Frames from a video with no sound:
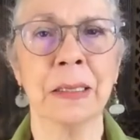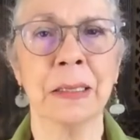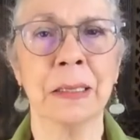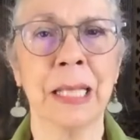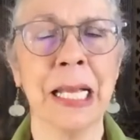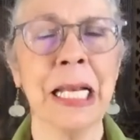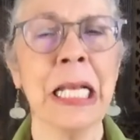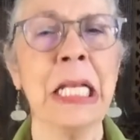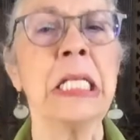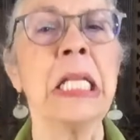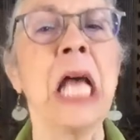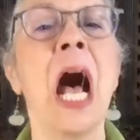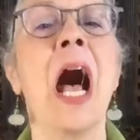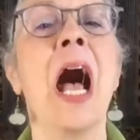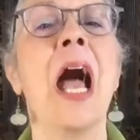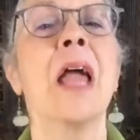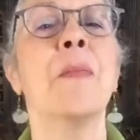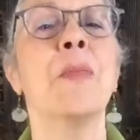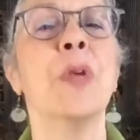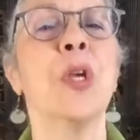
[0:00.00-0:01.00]
and in
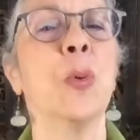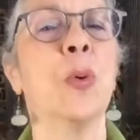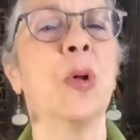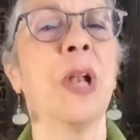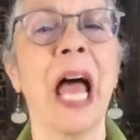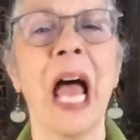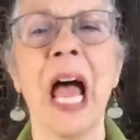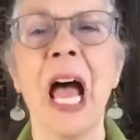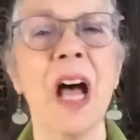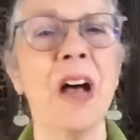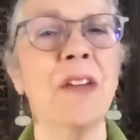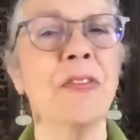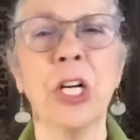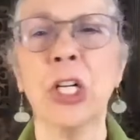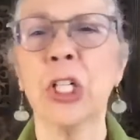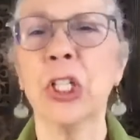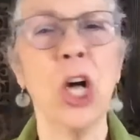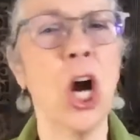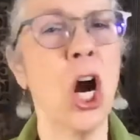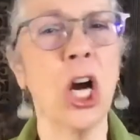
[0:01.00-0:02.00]
time you will have a
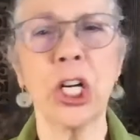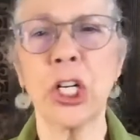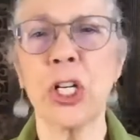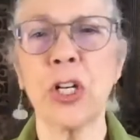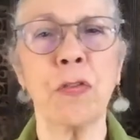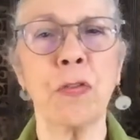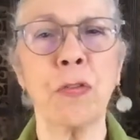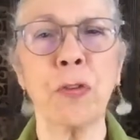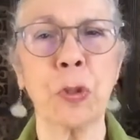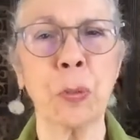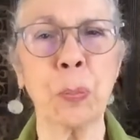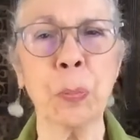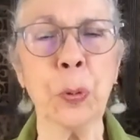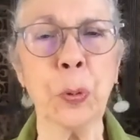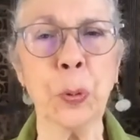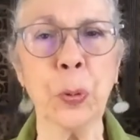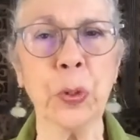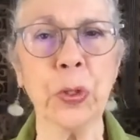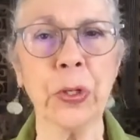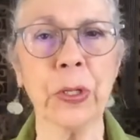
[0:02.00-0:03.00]
garden for the
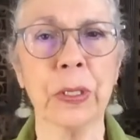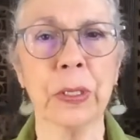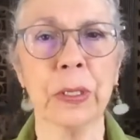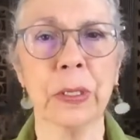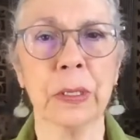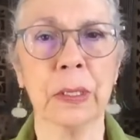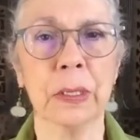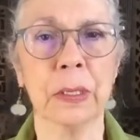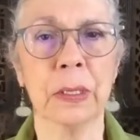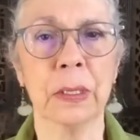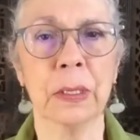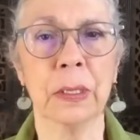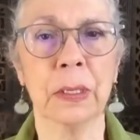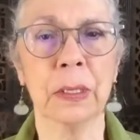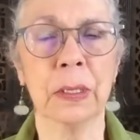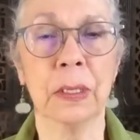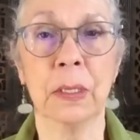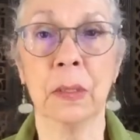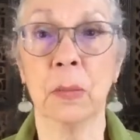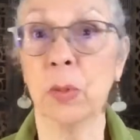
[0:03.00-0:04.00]
poor."
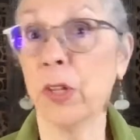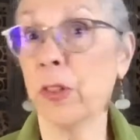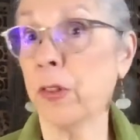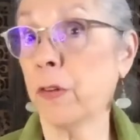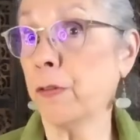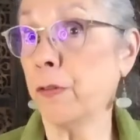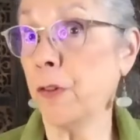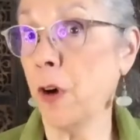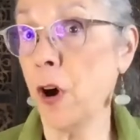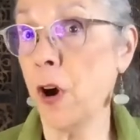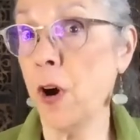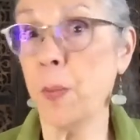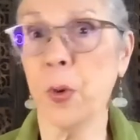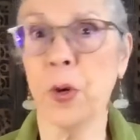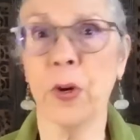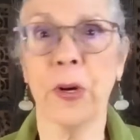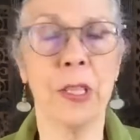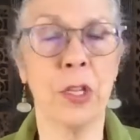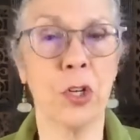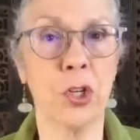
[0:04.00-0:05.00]
Well, the farmer
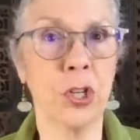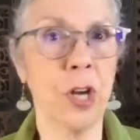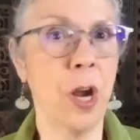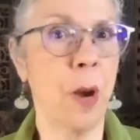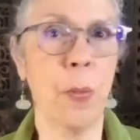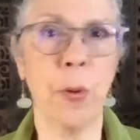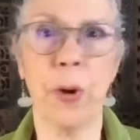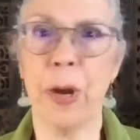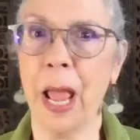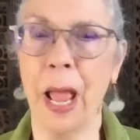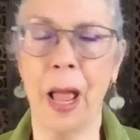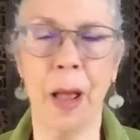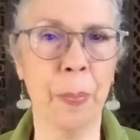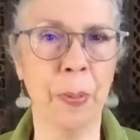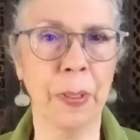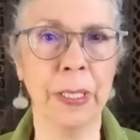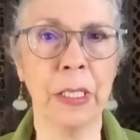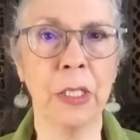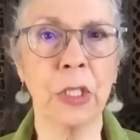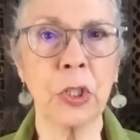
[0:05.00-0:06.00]
and the shepherd
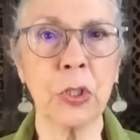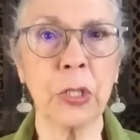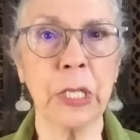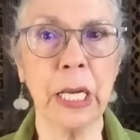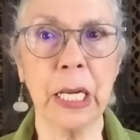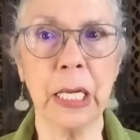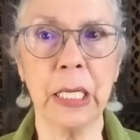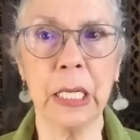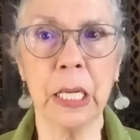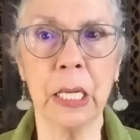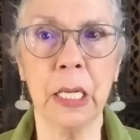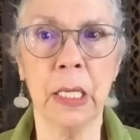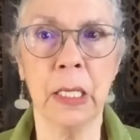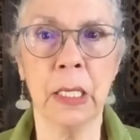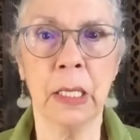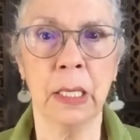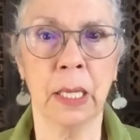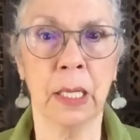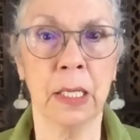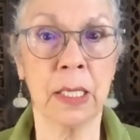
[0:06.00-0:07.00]
happily agreed,
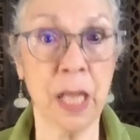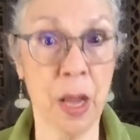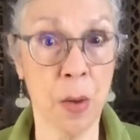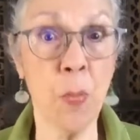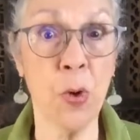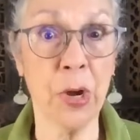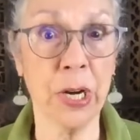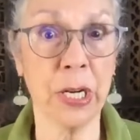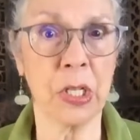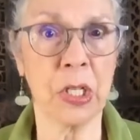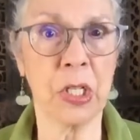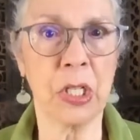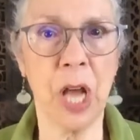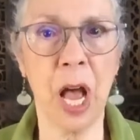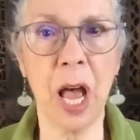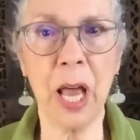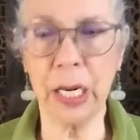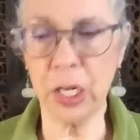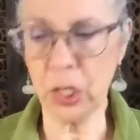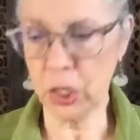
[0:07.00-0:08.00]
and somewhat
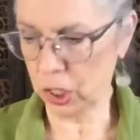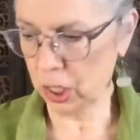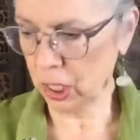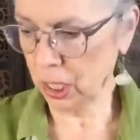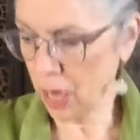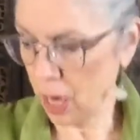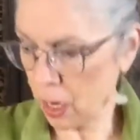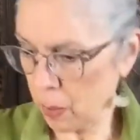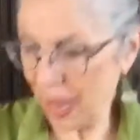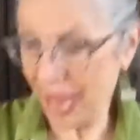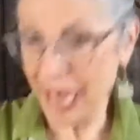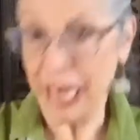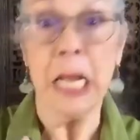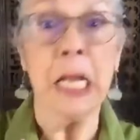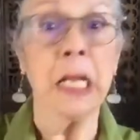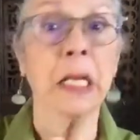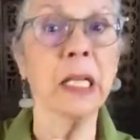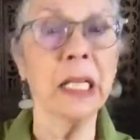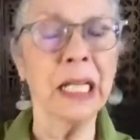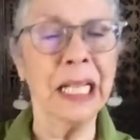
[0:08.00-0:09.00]
astonished, the young man
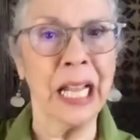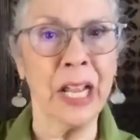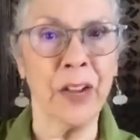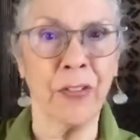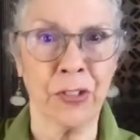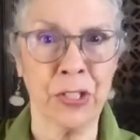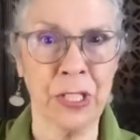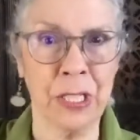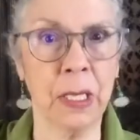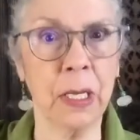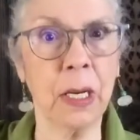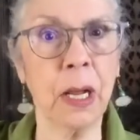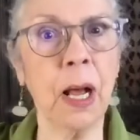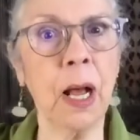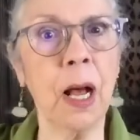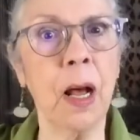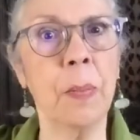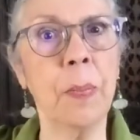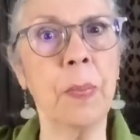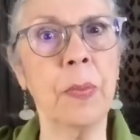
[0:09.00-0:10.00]
lifted
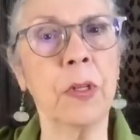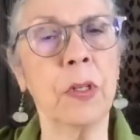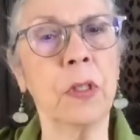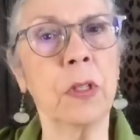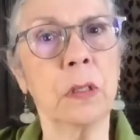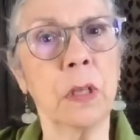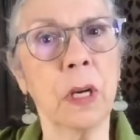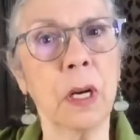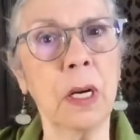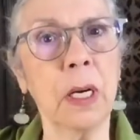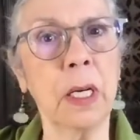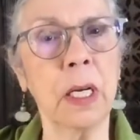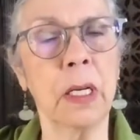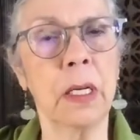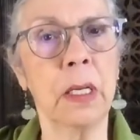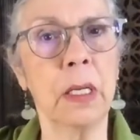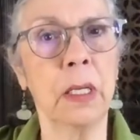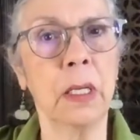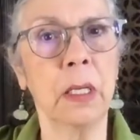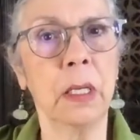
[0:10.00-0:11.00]
up the crock
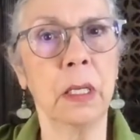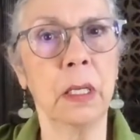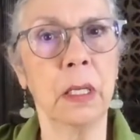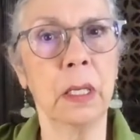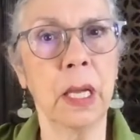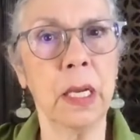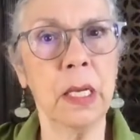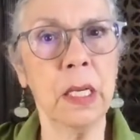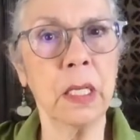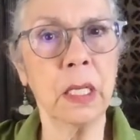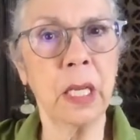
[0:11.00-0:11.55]
and